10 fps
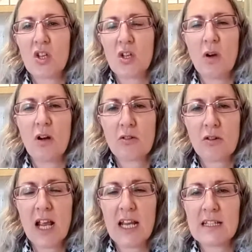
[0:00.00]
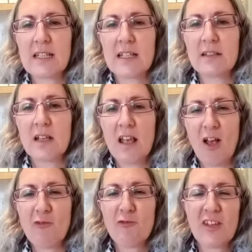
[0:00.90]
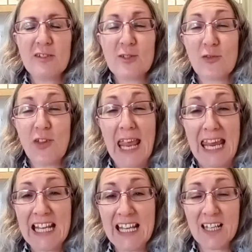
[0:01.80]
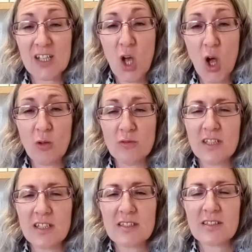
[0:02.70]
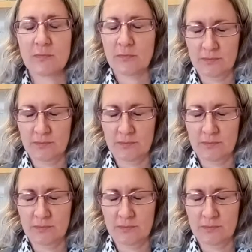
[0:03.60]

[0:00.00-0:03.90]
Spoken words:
you are creating a field of healing and wholeness